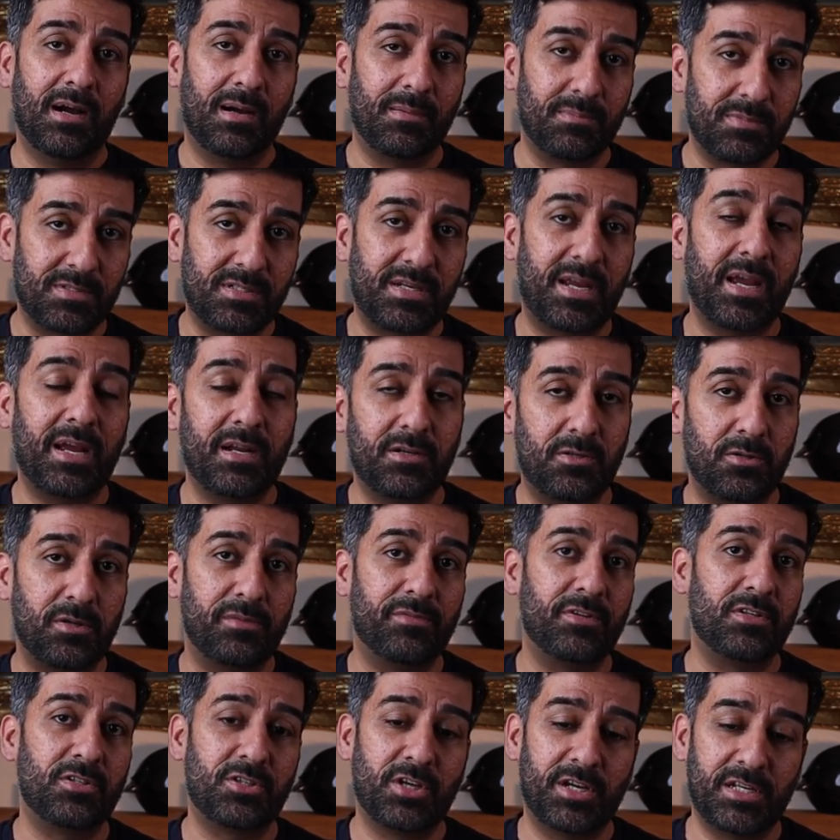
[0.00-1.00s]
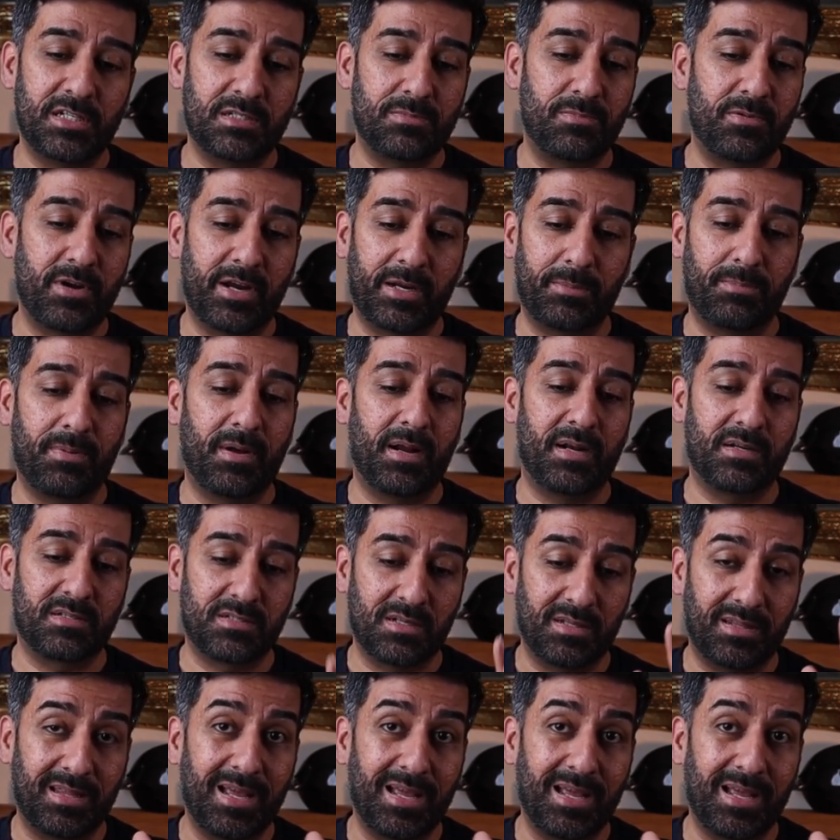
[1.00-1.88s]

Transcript: I'm scared to even change brake pads.